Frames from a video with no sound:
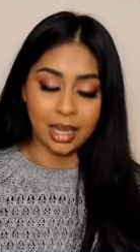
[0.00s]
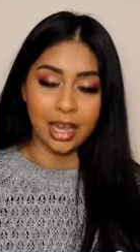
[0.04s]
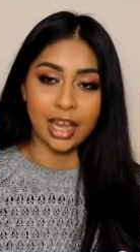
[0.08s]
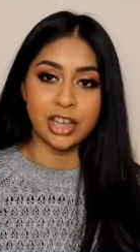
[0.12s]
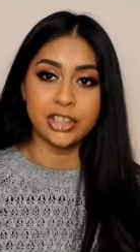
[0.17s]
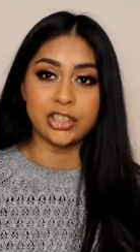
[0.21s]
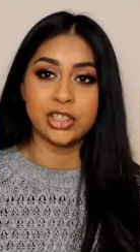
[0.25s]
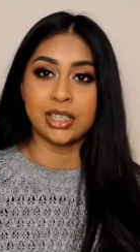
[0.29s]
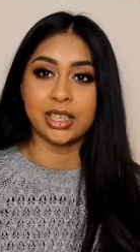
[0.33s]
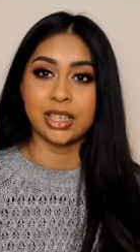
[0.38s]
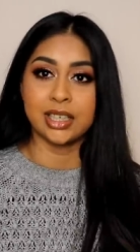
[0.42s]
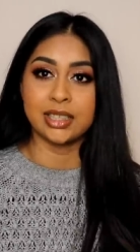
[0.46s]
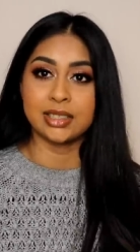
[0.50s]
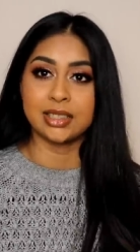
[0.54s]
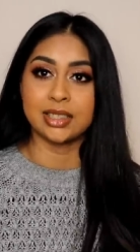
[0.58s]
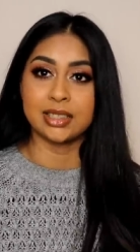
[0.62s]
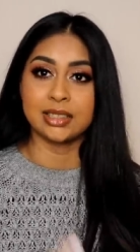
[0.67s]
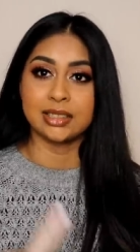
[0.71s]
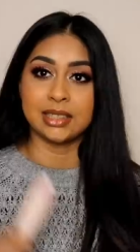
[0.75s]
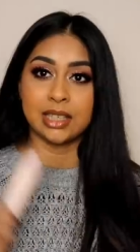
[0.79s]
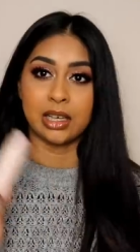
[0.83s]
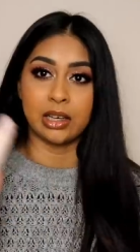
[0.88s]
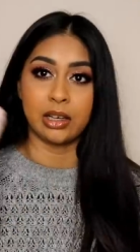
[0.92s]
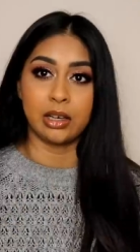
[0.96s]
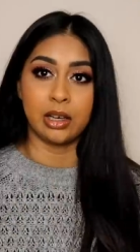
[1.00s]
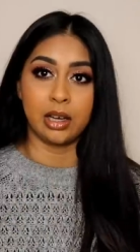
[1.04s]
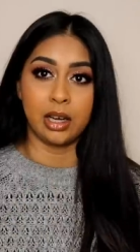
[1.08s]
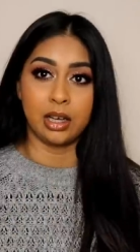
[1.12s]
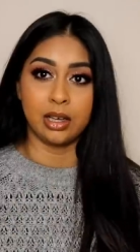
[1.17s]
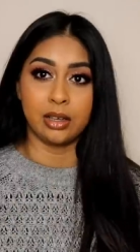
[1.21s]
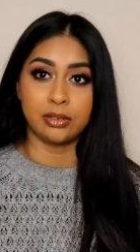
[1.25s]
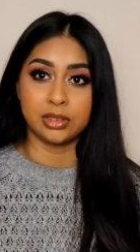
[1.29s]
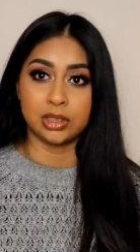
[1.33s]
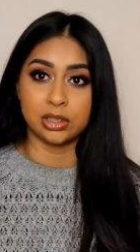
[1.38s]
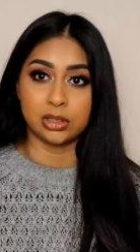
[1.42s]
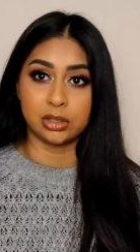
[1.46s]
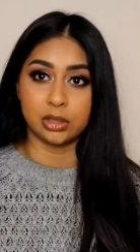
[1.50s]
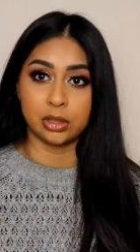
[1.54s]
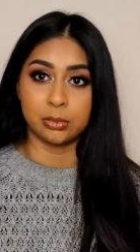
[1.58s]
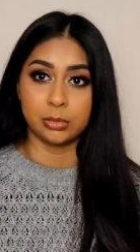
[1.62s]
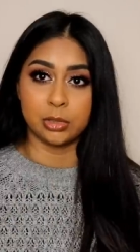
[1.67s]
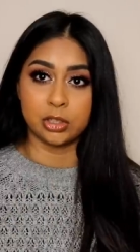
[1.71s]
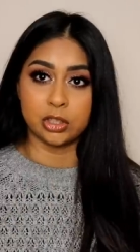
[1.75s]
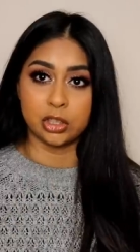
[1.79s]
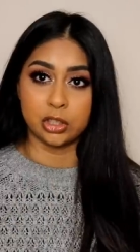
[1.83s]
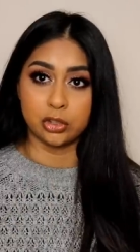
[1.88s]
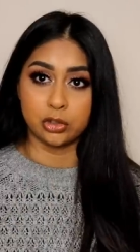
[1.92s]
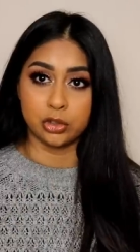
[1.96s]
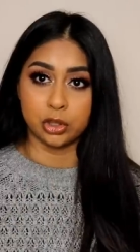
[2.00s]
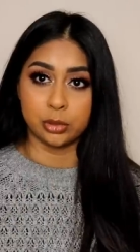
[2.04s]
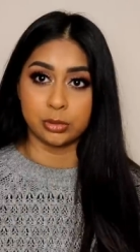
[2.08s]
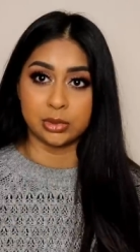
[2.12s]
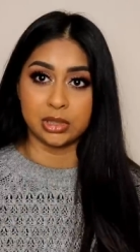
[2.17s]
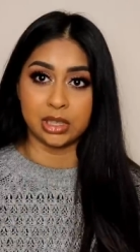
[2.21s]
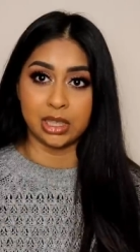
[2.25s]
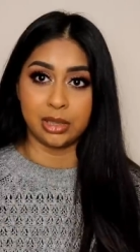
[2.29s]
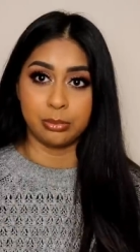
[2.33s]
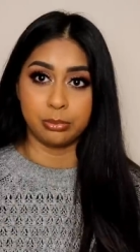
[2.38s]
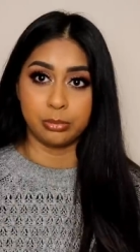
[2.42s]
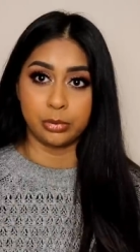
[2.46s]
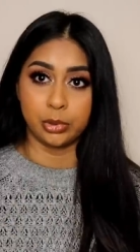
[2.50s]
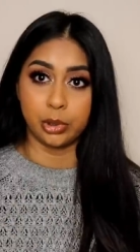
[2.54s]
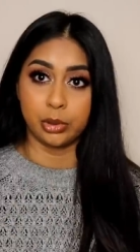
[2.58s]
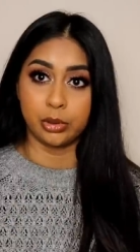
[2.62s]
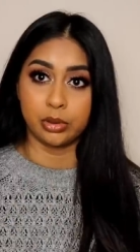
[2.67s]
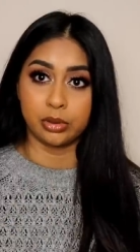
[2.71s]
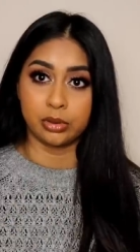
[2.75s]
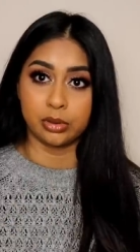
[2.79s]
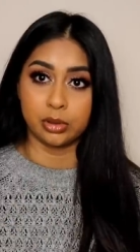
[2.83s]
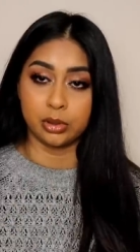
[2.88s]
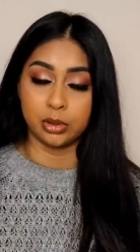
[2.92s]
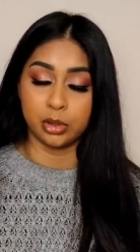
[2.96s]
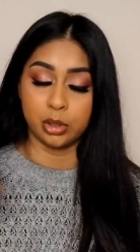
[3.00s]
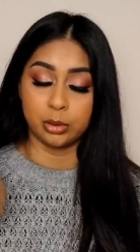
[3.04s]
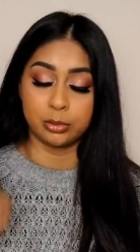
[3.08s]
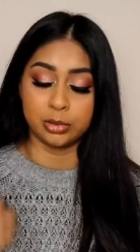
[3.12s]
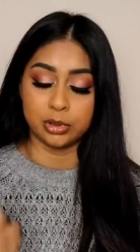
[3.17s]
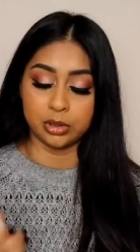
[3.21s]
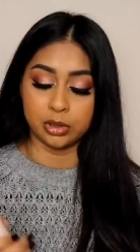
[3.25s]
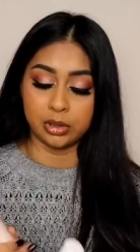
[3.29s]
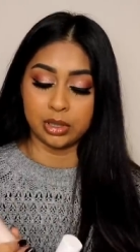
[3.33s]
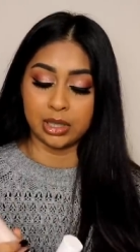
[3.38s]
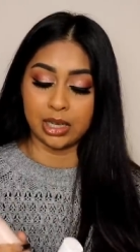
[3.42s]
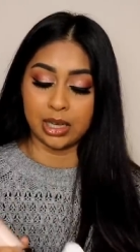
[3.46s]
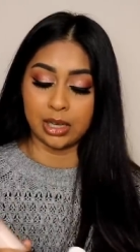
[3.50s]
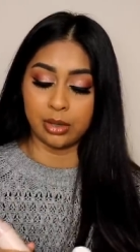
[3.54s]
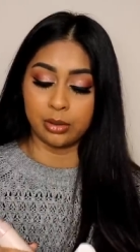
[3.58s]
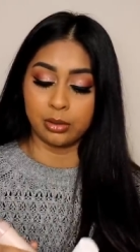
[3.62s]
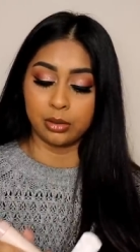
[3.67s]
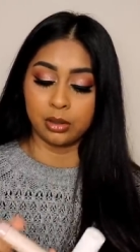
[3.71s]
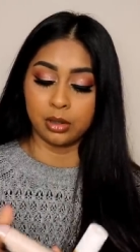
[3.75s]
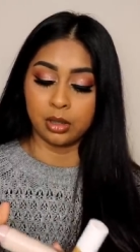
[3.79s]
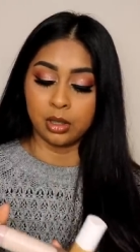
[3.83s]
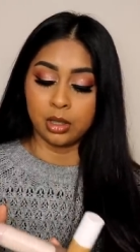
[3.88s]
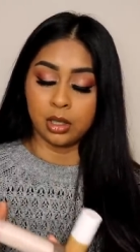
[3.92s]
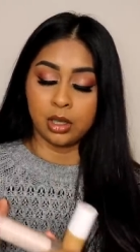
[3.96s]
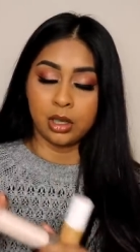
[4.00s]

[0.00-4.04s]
As you guys can tell I love this so much I dropped it and broke the knob so now